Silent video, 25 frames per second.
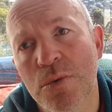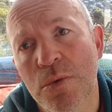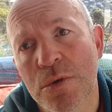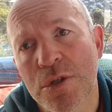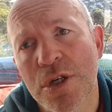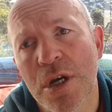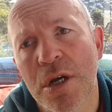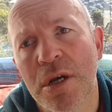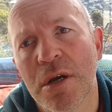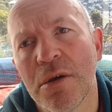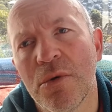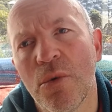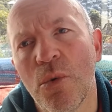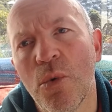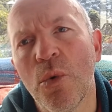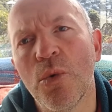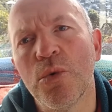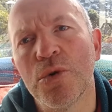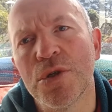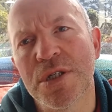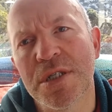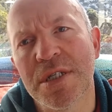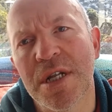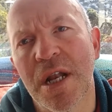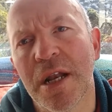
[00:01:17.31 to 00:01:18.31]
which are all
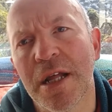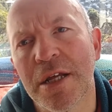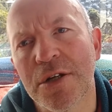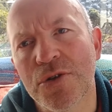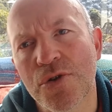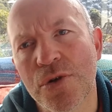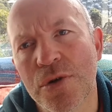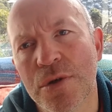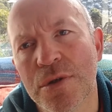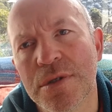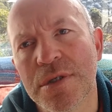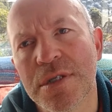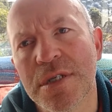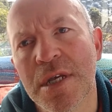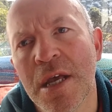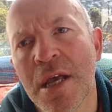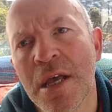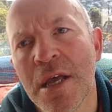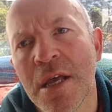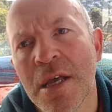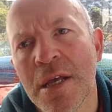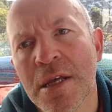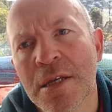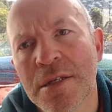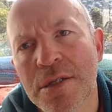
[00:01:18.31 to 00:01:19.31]
just electrons.
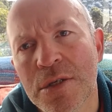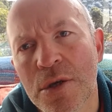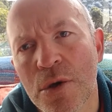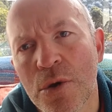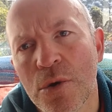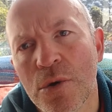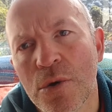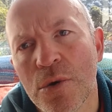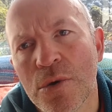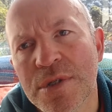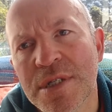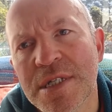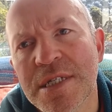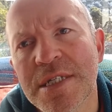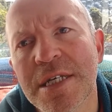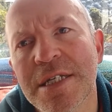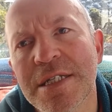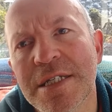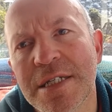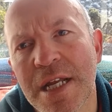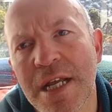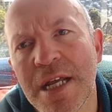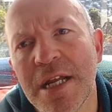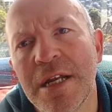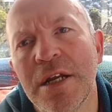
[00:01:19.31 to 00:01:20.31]
So
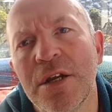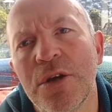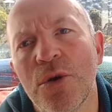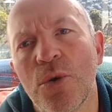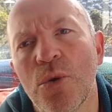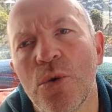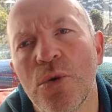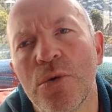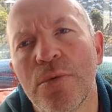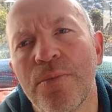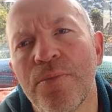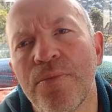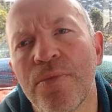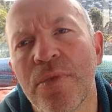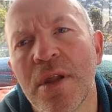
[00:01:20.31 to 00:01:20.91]
16 in all.